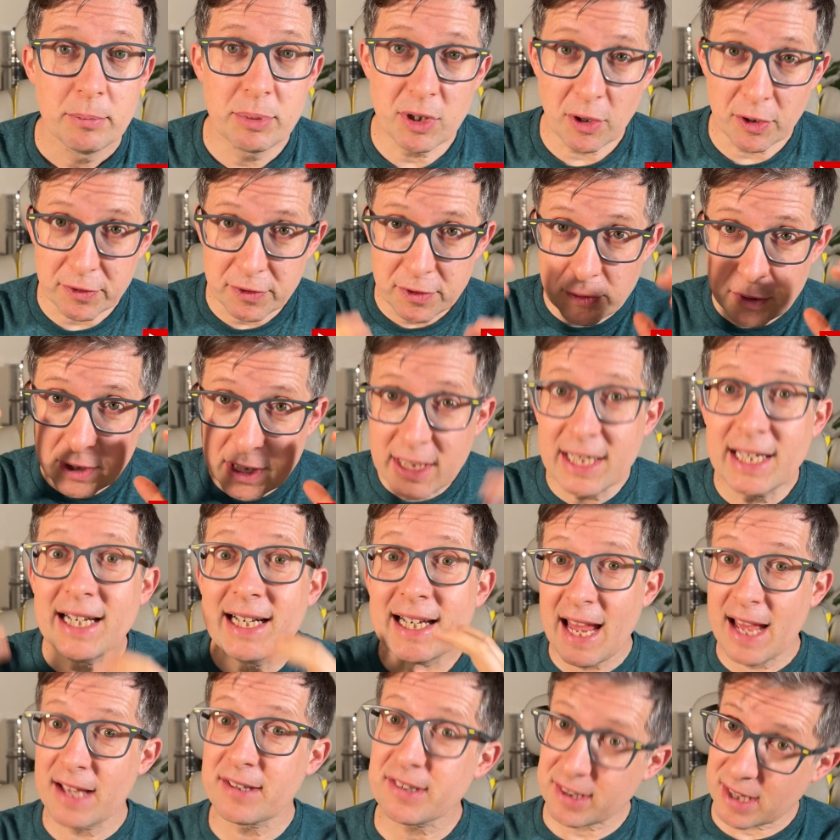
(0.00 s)
because you're eating
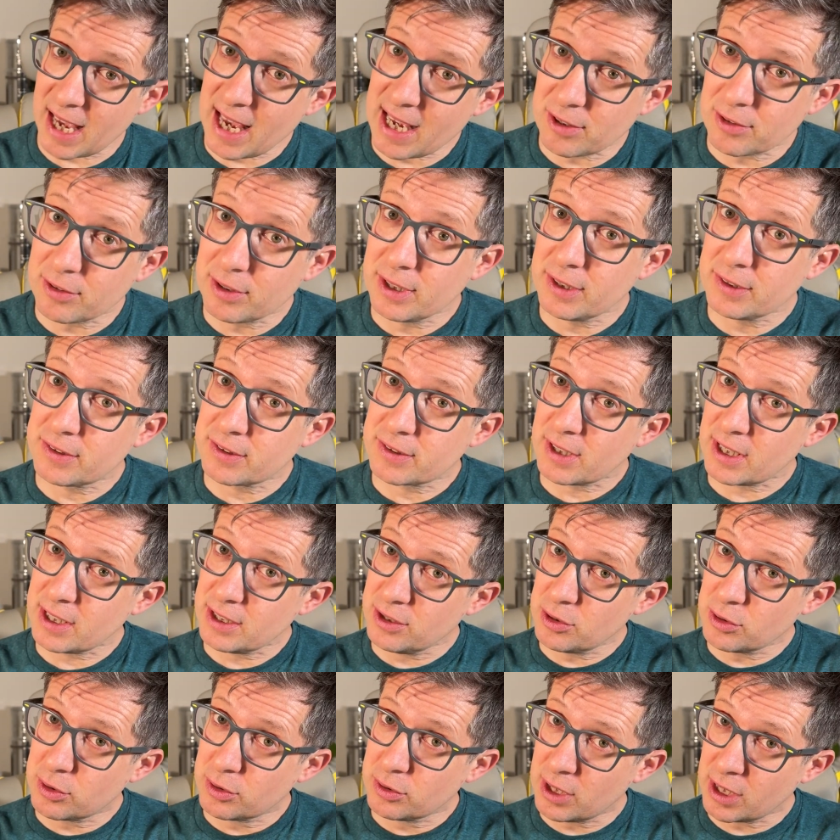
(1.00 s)
less calories
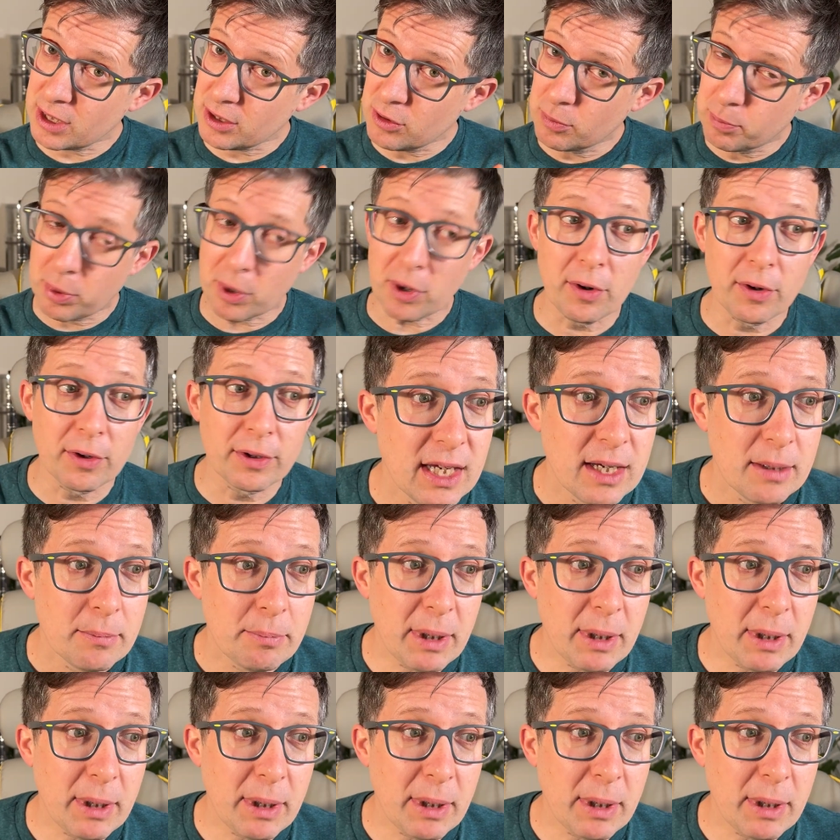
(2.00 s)
than you than you burn,